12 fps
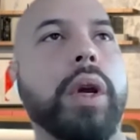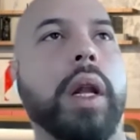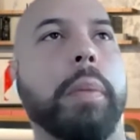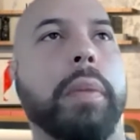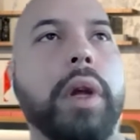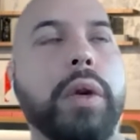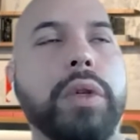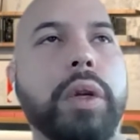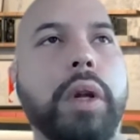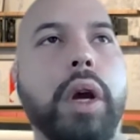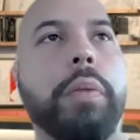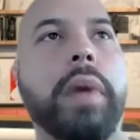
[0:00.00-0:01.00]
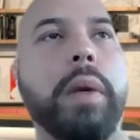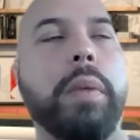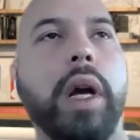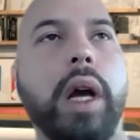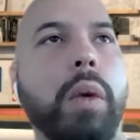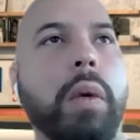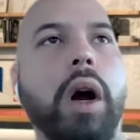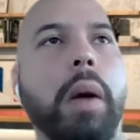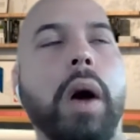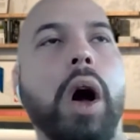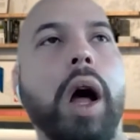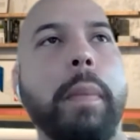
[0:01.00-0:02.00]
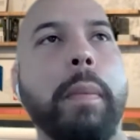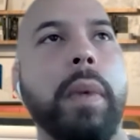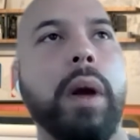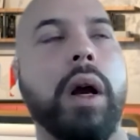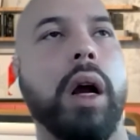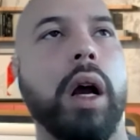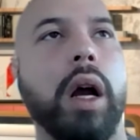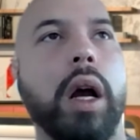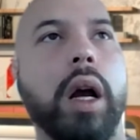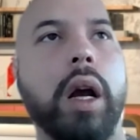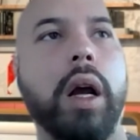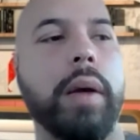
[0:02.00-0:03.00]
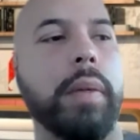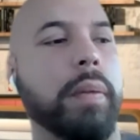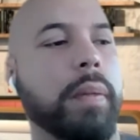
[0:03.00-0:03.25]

and those who know me well, I'm a